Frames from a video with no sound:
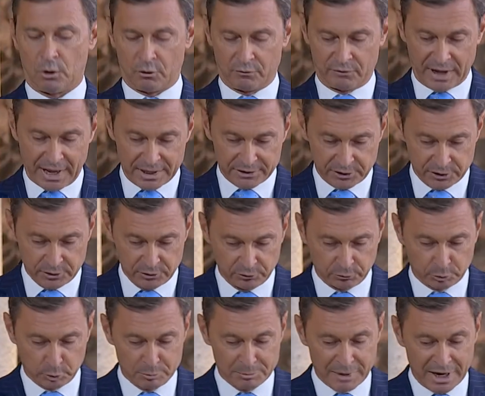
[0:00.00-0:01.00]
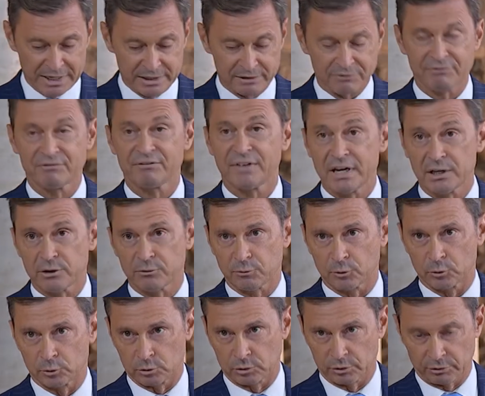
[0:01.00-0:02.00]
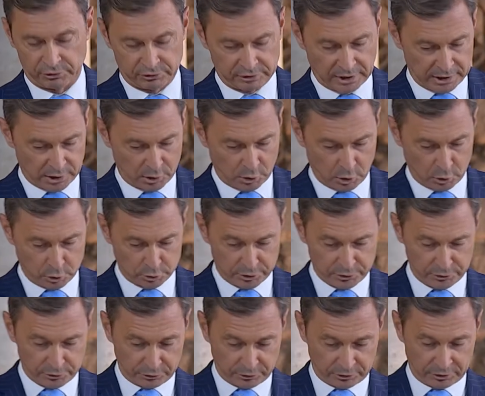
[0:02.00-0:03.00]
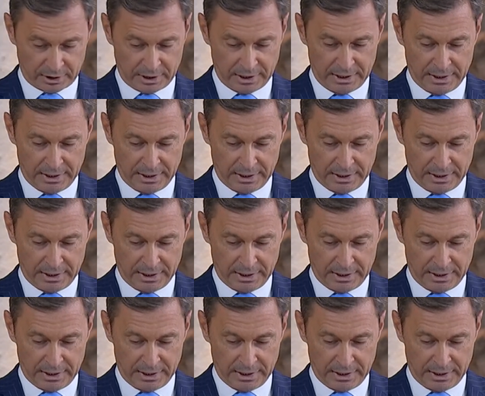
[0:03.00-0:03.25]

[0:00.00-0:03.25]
of Athens remain faithful stakeholders